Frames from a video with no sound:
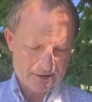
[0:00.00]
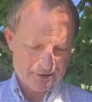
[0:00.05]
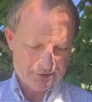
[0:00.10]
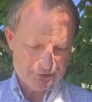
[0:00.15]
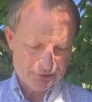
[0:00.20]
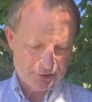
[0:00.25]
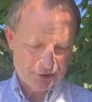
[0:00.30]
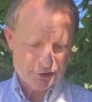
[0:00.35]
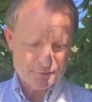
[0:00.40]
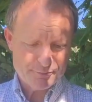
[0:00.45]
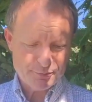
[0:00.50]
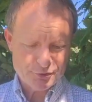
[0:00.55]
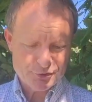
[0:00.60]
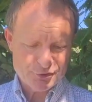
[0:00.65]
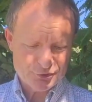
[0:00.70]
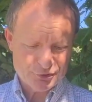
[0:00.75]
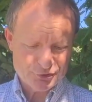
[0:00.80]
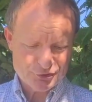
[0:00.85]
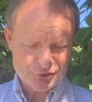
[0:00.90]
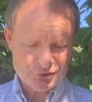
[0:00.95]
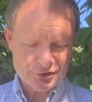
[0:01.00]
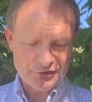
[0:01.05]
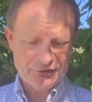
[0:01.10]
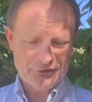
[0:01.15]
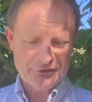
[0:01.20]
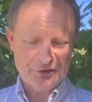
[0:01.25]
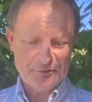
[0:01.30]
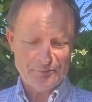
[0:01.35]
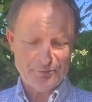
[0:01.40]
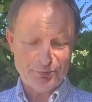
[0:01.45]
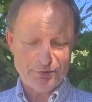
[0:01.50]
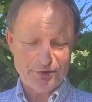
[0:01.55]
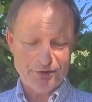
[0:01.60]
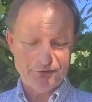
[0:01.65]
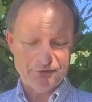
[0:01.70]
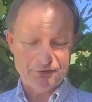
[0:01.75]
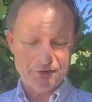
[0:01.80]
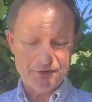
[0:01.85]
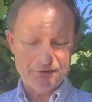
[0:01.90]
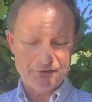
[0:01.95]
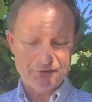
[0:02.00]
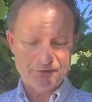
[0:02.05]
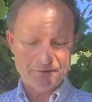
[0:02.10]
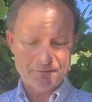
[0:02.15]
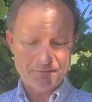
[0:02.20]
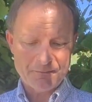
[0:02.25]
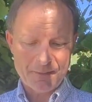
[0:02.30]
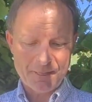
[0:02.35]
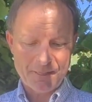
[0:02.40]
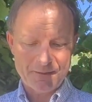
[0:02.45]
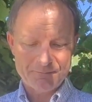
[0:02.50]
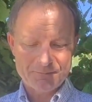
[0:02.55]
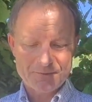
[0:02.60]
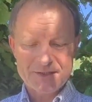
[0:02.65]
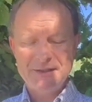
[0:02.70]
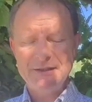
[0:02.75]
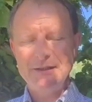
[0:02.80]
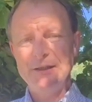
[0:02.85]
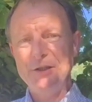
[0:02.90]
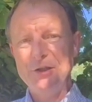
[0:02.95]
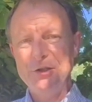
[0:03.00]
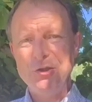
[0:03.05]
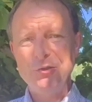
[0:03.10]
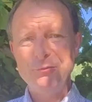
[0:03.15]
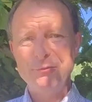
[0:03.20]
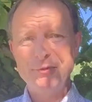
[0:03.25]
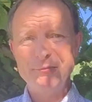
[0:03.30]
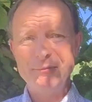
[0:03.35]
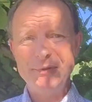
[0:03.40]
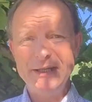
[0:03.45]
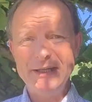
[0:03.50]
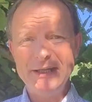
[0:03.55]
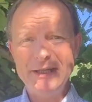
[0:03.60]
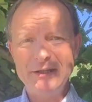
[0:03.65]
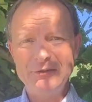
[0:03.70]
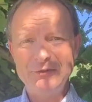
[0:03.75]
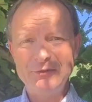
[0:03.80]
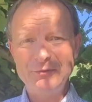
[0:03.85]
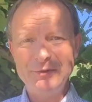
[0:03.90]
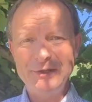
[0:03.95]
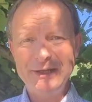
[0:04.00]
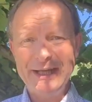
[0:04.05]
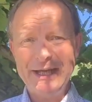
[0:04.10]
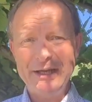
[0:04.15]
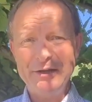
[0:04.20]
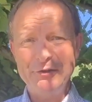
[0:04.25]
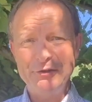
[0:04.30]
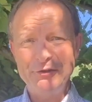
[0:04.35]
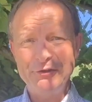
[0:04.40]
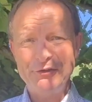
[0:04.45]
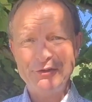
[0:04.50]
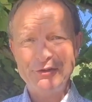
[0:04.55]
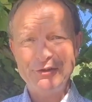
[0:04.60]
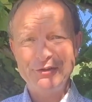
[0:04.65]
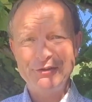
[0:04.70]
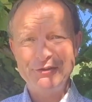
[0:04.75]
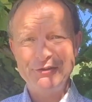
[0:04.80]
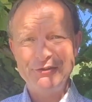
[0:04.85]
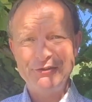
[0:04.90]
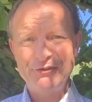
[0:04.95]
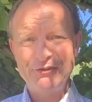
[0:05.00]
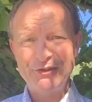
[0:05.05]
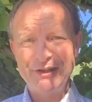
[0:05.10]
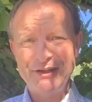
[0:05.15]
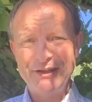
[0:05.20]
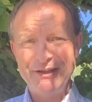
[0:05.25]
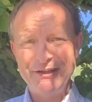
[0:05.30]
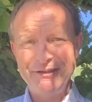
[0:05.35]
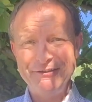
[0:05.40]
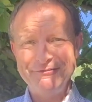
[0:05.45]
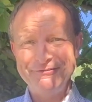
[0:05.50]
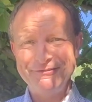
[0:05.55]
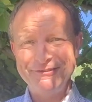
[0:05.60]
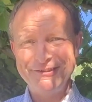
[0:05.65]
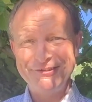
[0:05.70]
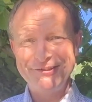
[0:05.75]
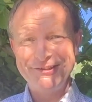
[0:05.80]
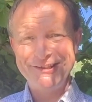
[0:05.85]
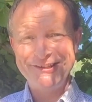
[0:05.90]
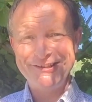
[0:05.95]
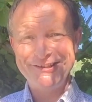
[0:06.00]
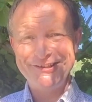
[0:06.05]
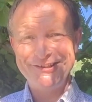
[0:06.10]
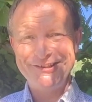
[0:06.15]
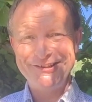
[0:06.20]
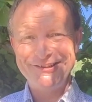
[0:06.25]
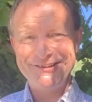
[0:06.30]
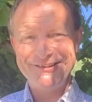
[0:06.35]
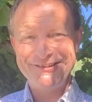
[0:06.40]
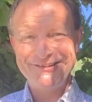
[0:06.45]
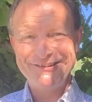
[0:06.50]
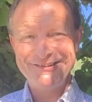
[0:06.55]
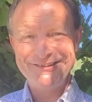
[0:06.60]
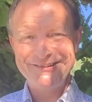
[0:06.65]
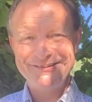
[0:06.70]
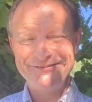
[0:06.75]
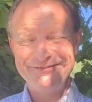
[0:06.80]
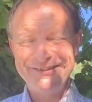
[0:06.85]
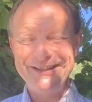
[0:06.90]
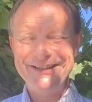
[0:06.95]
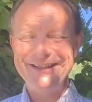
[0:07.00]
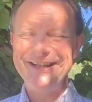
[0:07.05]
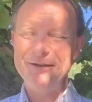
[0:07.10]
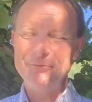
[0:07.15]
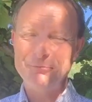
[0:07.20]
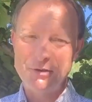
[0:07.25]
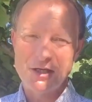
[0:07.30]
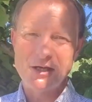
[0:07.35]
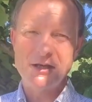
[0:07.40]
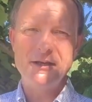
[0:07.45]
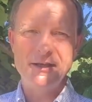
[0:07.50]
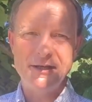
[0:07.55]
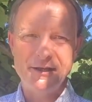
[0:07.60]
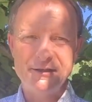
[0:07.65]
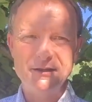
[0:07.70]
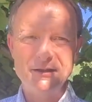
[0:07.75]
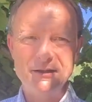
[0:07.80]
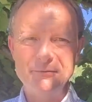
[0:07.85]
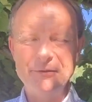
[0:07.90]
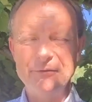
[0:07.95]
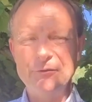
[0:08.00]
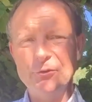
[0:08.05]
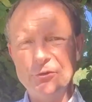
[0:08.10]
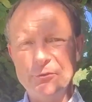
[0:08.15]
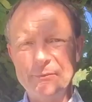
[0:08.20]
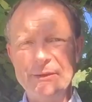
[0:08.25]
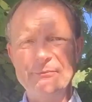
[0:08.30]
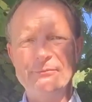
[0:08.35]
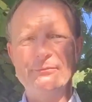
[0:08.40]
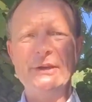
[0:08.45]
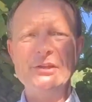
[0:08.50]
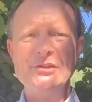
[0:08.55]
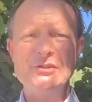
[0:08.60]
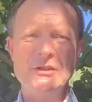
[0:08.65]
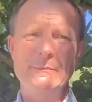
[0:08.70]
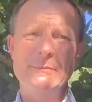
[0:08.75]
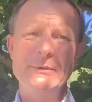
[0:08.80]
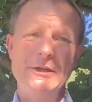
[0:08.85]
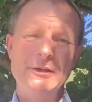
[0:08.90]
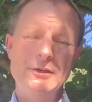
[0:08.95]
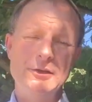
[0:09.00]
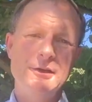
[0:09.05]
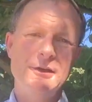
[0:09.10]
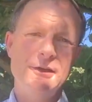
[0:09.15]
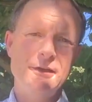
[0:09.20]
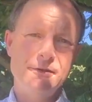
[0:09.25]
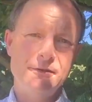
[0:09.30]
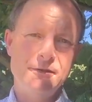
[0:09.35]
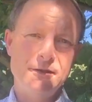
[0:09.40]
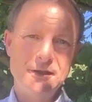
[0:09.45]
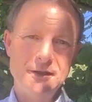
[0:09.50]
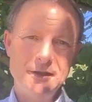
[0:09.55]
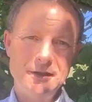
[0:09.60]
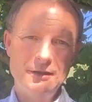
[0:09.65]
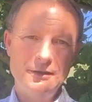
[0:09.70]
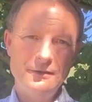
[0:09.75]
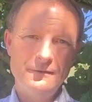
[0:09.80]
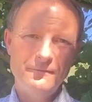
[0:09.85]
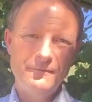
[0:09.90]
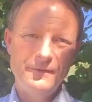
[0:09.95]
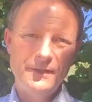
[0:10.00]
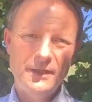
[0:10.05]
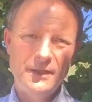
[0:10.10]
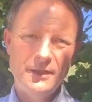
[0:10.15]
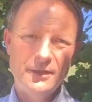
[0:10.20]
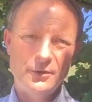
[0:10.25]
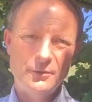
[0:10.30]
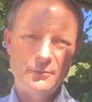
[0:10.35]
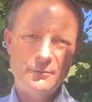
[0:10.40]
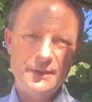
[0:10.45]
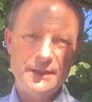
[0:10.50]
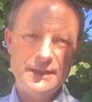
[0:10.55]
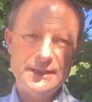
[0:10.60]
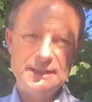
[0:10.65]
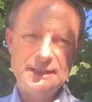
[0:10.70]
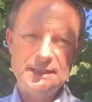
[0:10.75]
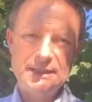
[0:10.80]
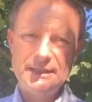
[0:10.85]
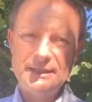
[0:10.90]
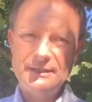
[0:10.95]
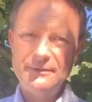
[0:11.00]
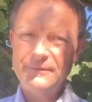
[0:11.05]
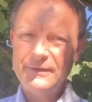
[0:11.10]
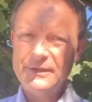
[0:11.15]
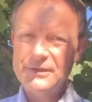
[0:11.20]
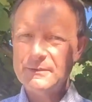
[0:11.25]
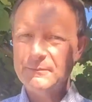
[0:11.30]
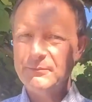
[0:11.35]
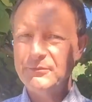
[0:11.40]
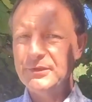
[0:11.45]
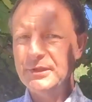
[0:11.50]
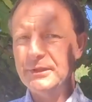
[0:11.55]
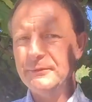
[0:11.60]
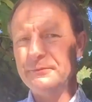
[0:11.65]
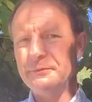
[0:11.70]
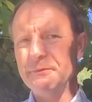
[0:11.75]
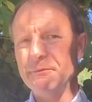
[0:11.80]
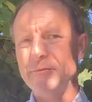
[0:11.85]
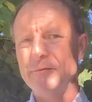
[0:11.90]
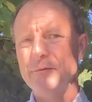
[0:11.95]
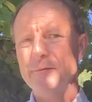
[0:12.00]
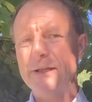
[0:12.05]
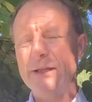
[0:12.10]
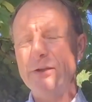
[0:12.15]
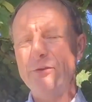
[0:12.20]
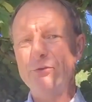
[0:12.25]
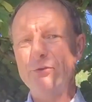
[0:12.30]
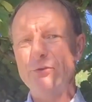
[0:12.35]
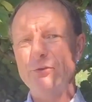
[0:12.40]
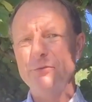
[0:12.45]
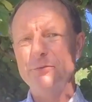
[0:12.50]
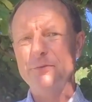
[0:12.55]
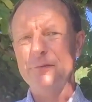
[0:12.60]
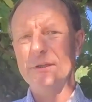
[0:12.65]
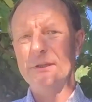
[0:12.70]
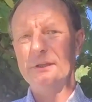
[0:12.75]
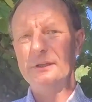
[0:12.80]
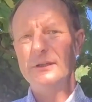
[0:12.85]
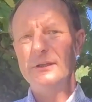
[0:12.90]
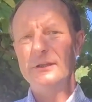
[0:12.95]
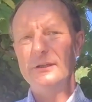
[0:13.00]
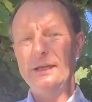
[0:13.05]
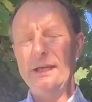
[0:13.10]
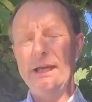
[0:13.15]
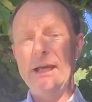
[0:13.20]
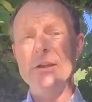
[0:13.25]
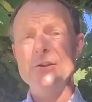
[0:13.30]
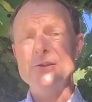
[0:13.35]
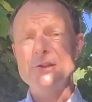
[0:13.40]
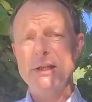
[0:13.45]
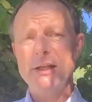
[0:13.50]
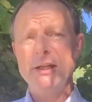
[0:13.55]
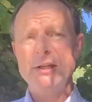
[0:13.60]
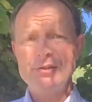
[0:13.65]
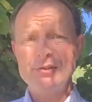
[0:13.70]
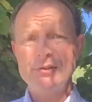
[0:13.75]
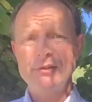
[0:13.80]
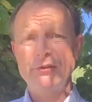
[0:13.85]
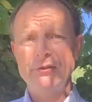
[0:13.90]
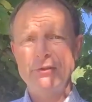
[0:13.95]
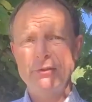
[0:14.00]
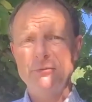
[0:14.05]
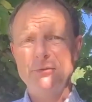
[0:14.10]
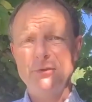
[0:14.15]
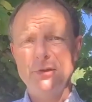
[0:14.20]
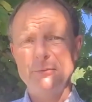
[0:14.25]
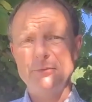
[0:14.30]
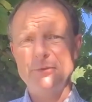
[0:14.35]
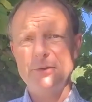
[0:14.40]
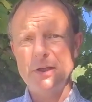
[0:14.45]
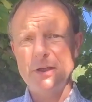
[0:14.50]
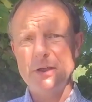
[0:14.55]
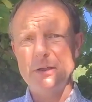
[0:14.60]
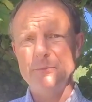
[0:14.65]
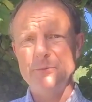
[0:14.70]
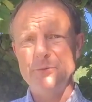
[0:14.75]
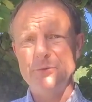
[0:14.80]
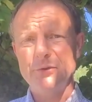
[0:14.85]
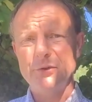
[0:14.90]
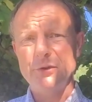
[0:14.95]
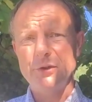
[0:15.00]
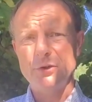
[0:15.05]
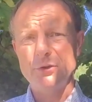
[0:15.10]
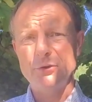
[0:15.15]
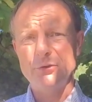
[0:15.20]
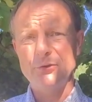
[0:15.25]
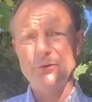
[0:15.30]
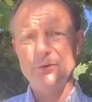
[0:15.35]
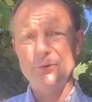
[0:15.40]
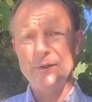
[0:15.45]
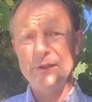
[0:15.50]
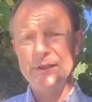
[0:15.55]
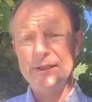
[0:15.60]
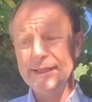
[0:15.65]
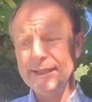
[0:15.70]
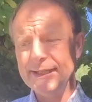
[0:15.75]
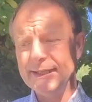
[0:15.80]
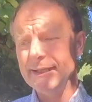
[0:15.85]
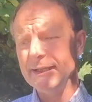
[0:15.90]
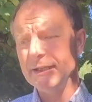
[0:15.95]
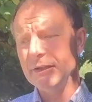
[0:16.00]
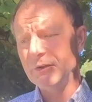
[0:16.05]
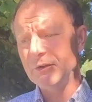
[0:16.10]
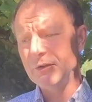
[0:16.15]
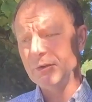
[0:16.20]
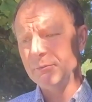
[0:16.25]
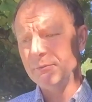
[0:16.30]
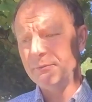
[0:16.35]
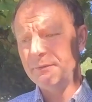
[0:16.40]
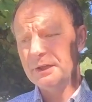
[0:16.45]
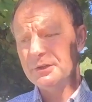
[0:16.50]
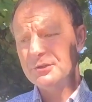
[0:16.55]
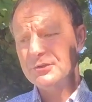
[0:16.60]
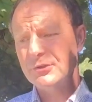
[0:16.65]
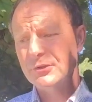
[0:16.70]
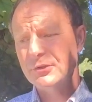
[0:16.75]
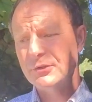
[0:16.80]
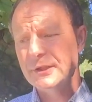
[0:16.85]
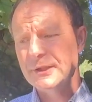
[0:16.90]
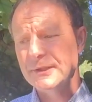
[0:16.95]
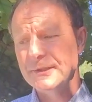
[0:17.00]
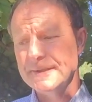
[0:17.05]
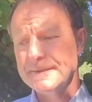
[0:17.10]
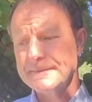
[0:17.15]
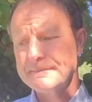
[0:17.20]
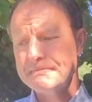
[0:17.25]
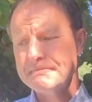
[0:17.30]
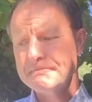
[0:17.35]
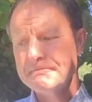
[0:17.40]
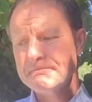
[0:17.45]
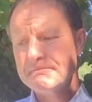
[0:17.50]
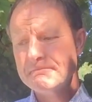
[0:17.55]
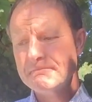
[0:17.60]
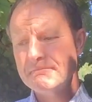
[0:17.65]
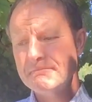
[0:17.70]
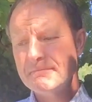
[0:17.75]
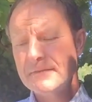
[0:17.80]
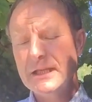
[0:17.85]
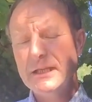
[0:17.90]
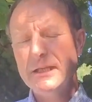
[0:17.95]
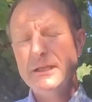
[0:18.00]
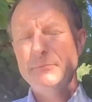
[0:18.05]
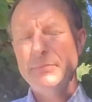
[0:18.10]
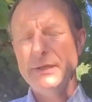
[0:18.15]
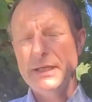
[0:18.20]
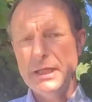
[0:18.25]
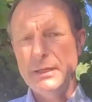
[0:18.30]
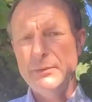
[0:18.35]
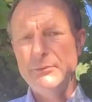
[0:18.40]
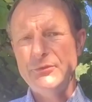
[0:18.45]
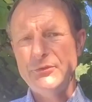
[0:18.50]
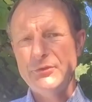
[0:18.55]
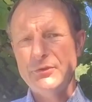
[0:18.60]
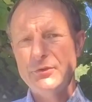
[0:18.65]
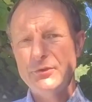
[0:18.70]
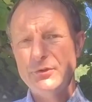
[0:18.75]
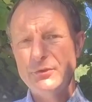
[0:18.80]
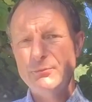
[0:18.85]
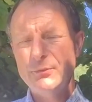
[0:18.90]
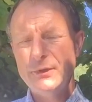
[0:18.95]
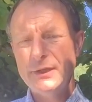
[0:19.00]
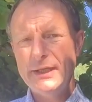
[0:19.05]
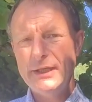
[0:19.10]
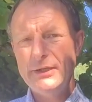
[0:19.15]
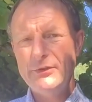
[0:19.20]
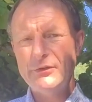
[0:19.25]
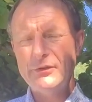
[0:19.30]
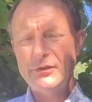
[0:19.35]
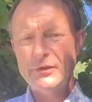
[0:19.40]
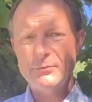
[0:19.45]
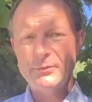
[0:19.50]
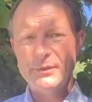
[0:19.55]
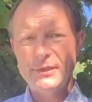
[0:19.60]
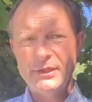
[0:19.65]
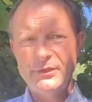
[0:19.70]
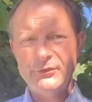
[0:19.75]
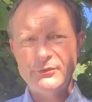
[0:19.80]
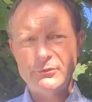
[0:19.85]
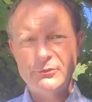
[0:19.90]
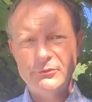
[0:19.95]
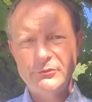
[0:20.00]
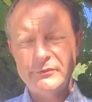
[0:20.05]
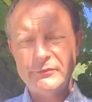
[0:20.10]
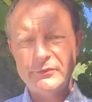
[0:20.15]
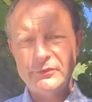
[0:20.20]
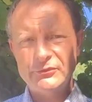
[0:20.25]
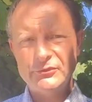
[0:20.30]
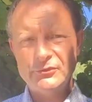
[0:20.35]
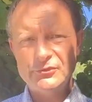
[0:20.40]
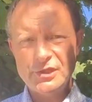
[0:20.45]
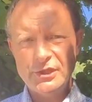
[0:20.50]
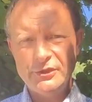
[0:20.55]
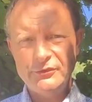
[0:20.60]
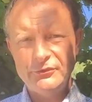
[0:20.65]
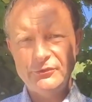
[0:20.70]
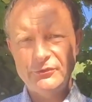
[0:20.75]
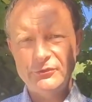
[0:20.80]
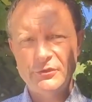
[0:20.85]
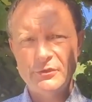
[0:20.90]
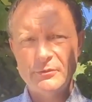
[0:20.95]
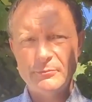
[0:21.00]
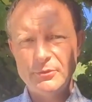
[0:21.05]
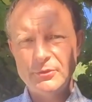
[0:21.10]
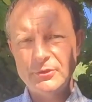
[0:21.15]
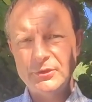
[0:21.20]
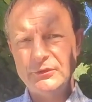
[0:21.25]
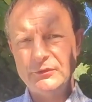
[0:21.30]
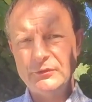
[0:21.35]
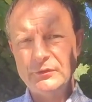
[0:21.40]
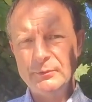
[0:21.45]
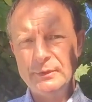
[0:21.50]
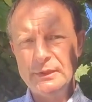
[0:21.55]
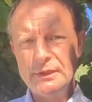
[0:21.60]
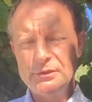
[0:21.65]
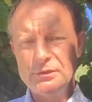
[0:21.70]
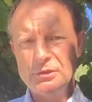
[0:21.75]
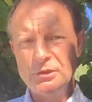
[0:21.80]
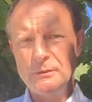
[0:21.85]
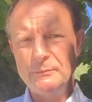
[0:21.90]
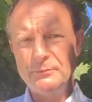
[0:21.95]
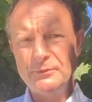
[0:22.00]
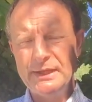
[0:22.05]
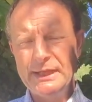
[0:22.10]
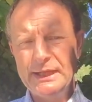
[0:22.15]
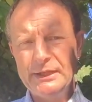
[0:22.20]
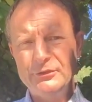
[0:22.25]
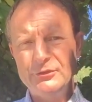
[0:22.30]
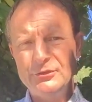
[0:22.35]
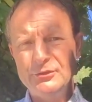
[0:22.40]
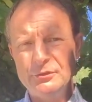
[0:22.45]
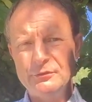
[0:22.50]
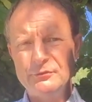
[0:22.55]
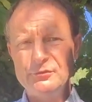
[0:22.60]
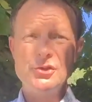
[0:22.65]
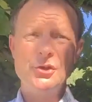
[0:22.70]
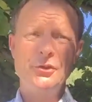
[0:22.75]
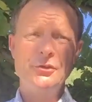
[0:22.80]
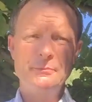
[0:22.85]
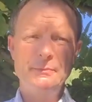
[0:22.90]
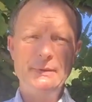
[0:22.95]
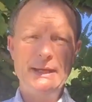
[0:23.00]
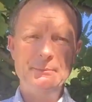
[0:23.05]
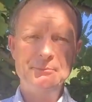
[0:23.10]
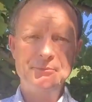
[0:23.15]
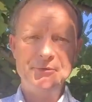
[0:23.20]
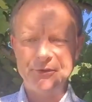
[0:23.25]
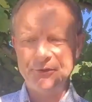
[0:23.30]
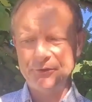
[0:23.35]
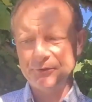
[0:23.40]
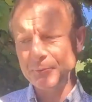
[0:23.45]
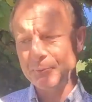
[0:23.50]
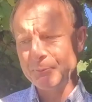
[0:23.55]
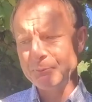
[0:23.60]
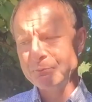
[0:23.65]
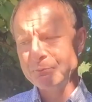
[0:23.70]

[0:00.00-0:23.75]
Do not put your trust in princes, in human beings who cannot save. No, they can't. We need one another. We've talked about friendship in an earlier video, but friendship's different from that sort of uh, adulation that sometimes comes to those who are leading in some fashion or other. Perhaps a good way to deal with this, Christopher suggests in the book, is that we adopt the attitude of John the Baptist,